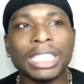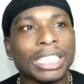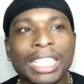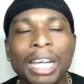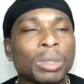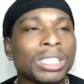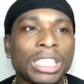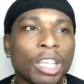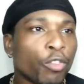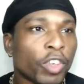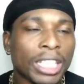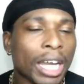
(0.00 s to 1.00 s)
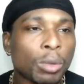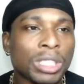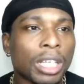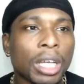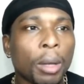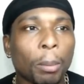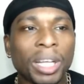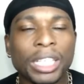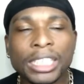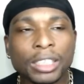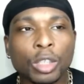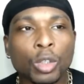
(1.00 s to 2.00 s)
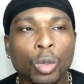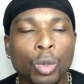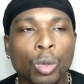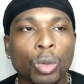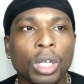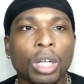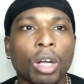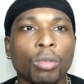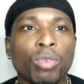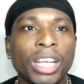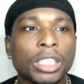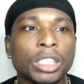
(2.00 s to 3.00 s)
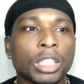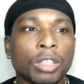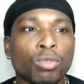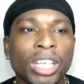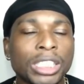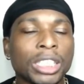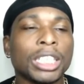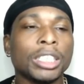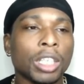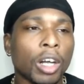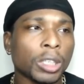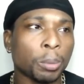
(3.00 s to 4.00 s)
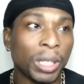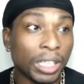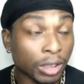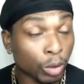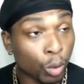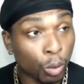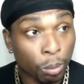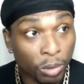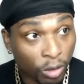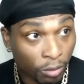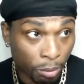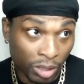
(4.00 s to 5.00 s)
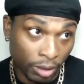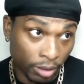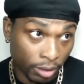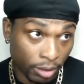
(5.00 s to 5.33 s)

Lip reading: That was different. That was a political, racially charged political movement.